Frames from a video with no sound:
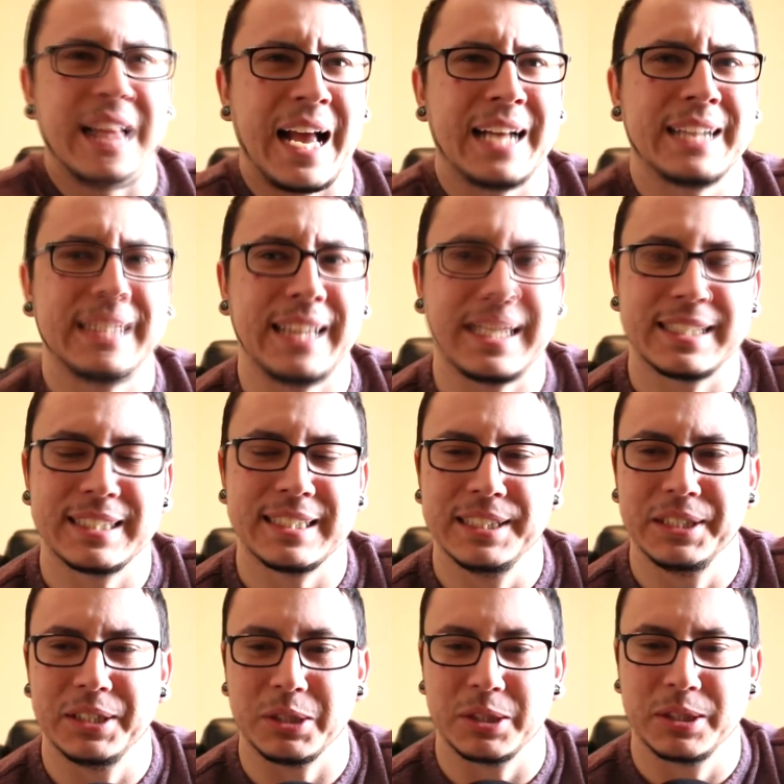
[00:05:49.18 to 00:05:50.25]
that that's a
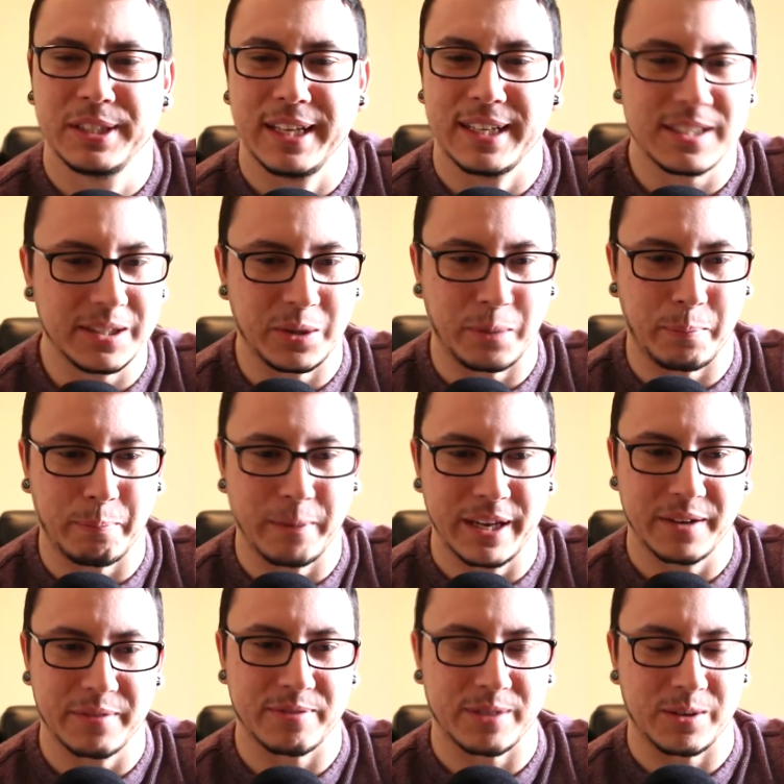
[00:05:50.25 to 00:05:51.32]
little that's a little
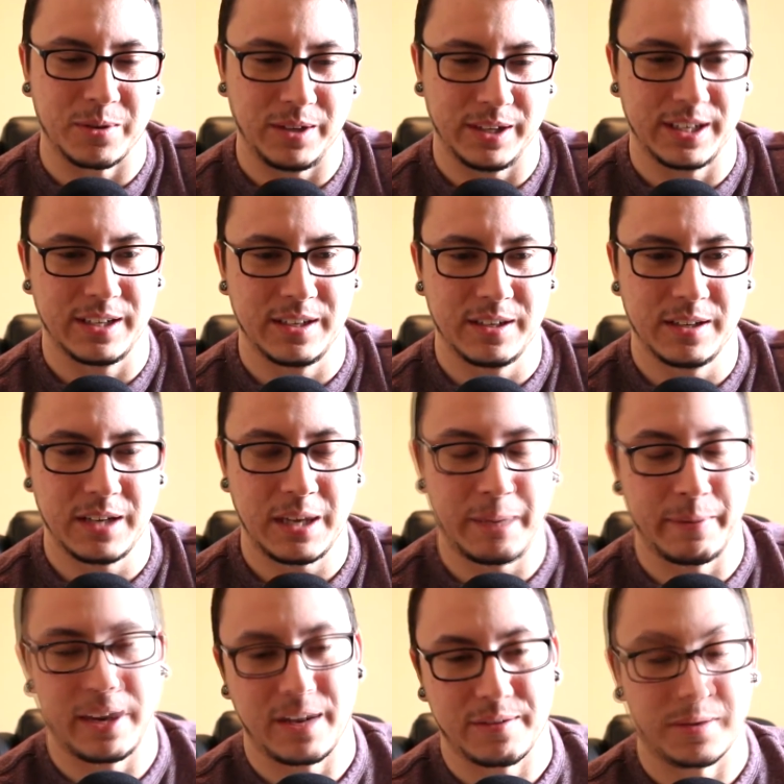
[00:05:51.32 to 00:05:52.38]
big for only I
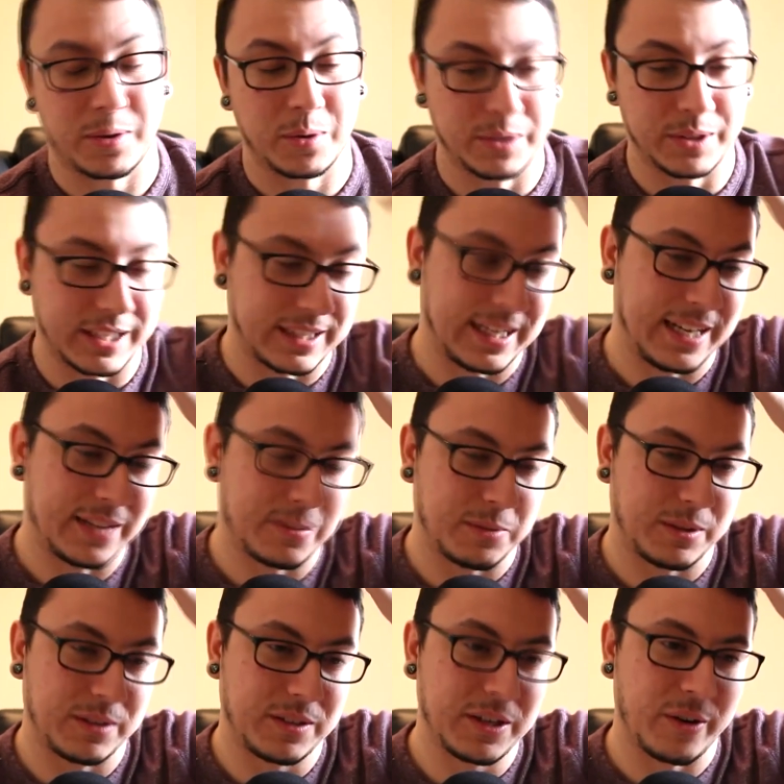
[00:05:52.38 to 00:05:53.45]
mean, not for only a
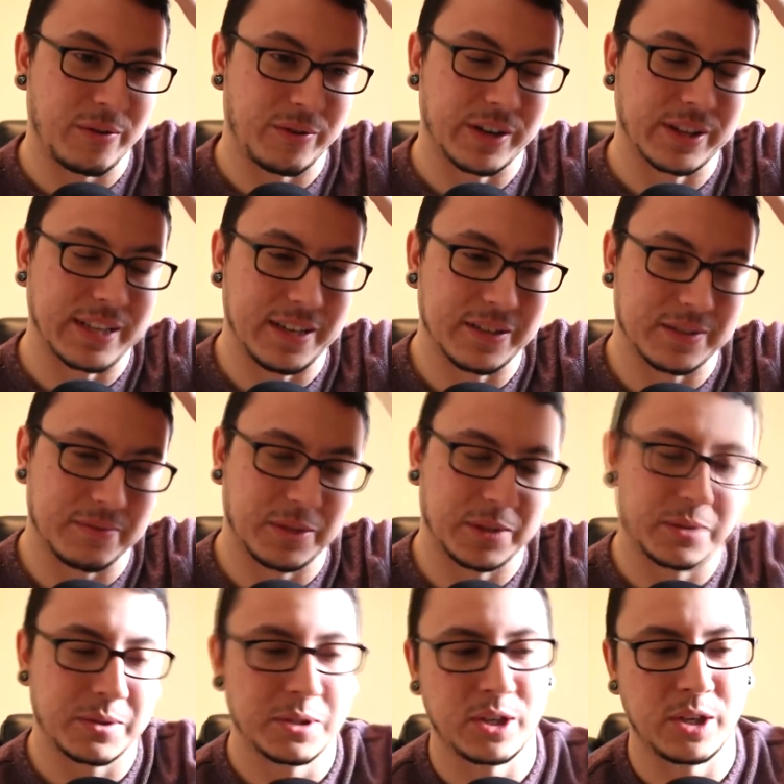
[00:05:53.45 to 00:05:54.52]
thousand, but you know, for a thousand
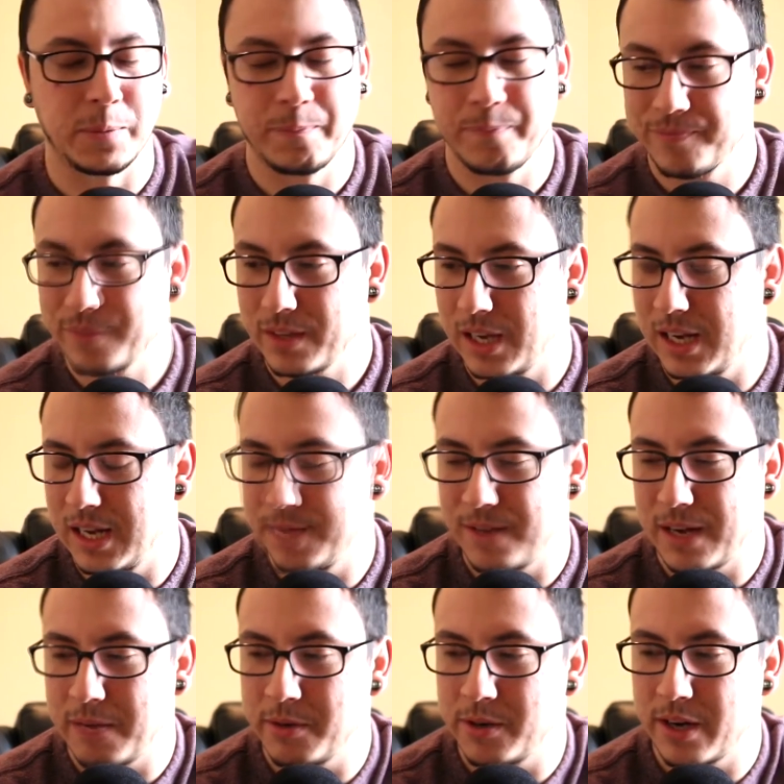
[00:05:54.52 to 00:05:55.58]
views. So, um,
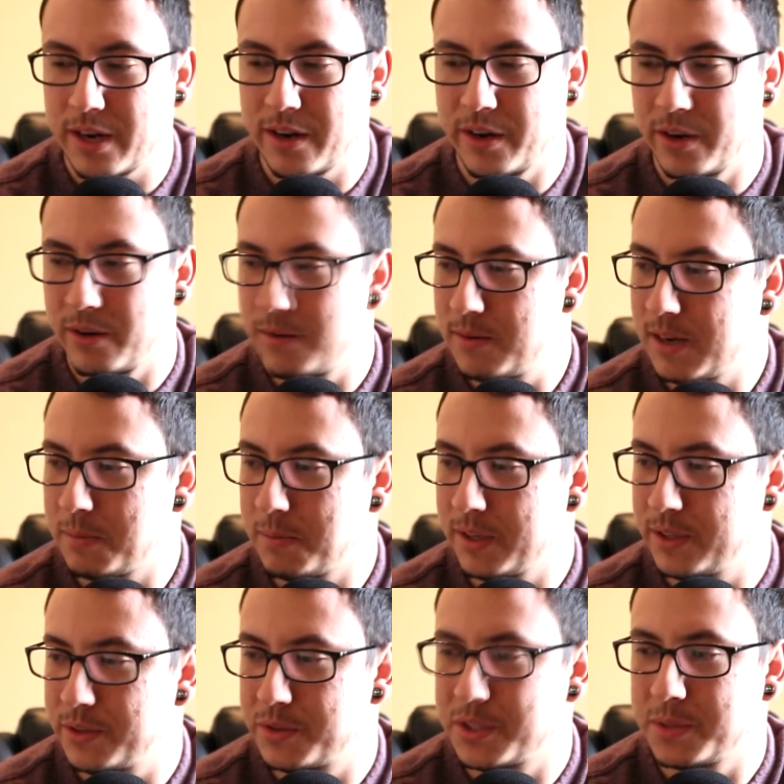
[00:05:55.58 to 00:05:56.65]
500, I don't know. I'll
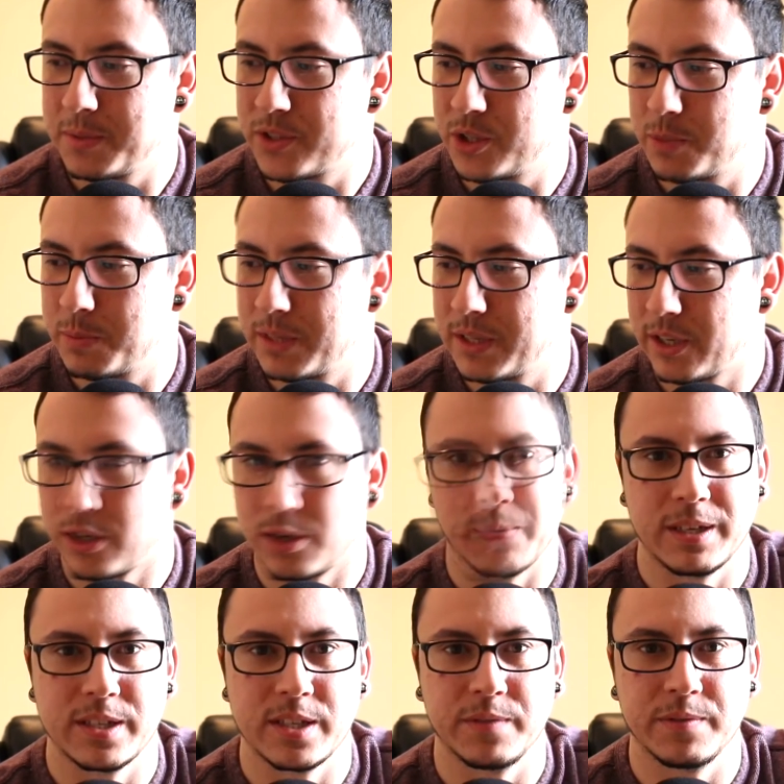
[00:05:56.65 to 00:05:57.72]
probably do something stupid like hurt
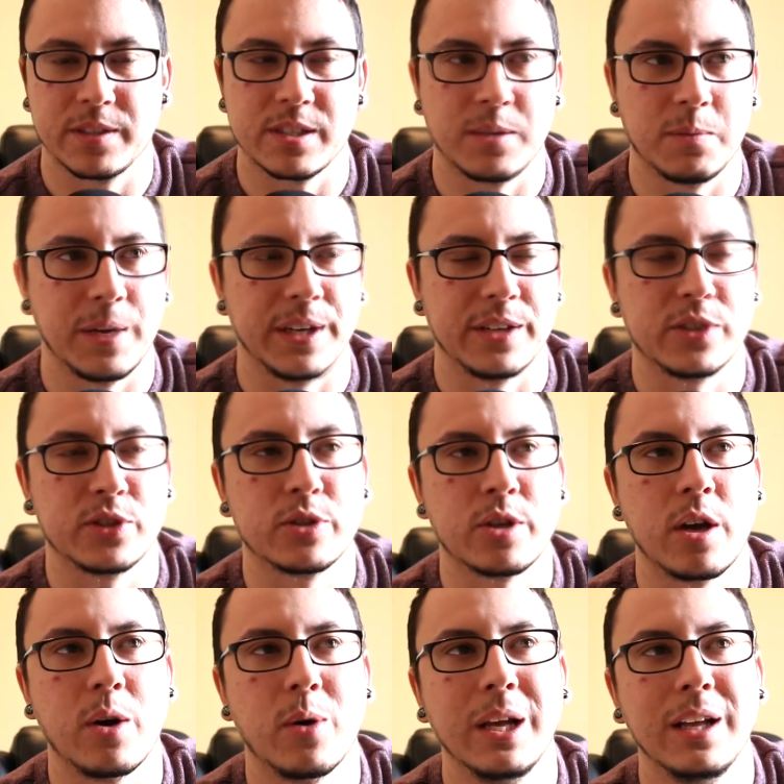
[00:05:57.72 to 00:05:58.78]
myself in some way.
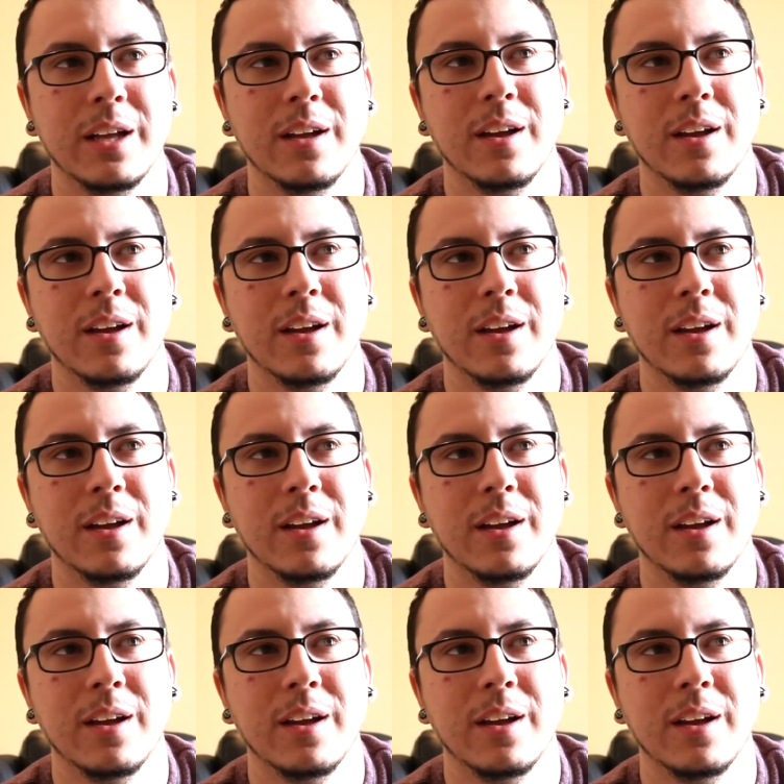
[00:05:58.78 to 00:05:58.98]
So,